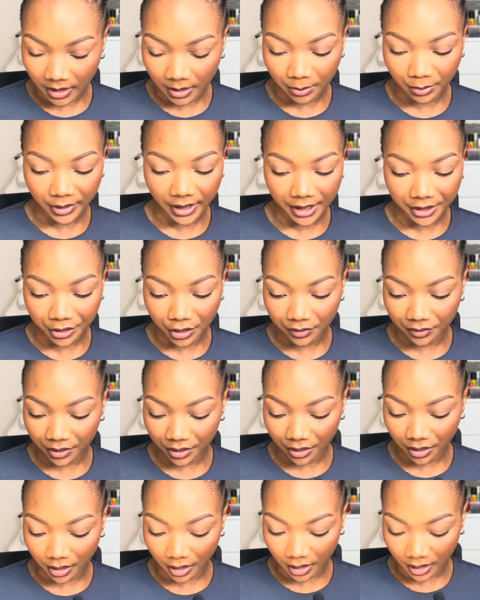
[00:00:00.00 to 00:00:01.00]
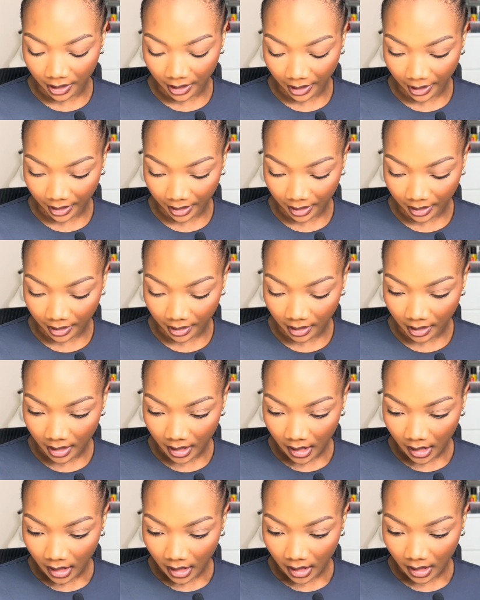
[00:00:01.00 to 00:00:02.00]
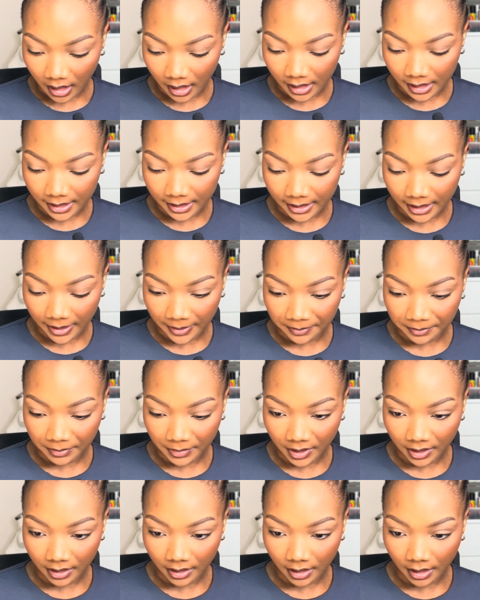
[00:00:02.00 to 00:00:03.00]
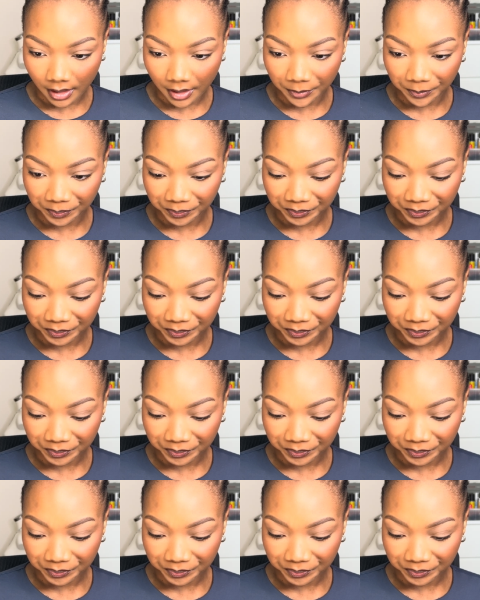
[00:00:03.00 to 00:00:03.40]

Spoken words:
The brand QVR hair sent me